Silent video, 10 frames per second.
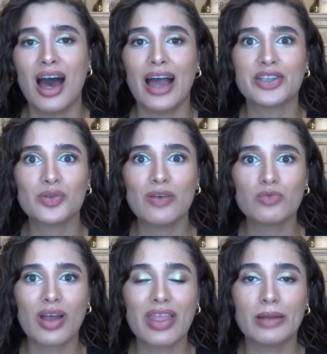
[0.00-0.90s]
I do
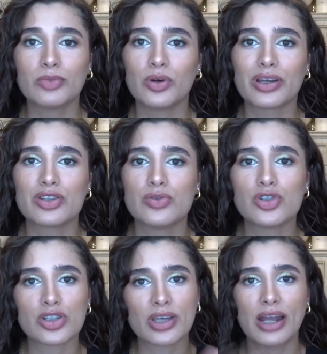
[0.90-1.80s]
have one that I'm going to
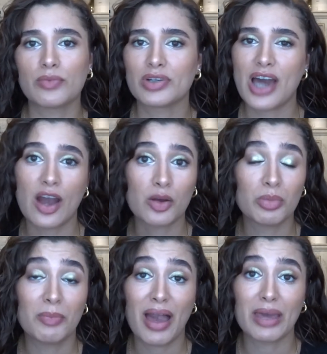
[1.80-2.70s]
just kind of retire and
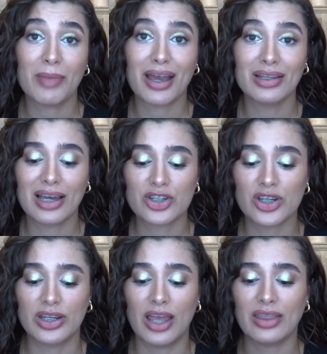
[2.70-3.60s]
put back in my
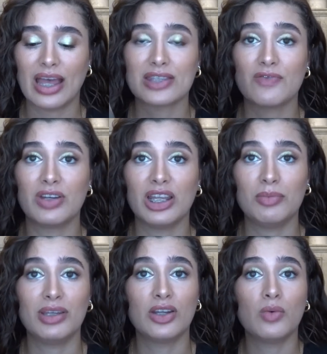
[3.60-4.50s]
collection, and that's
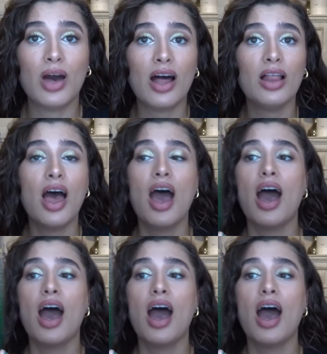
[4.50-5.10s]
Vanilla Bean Noel.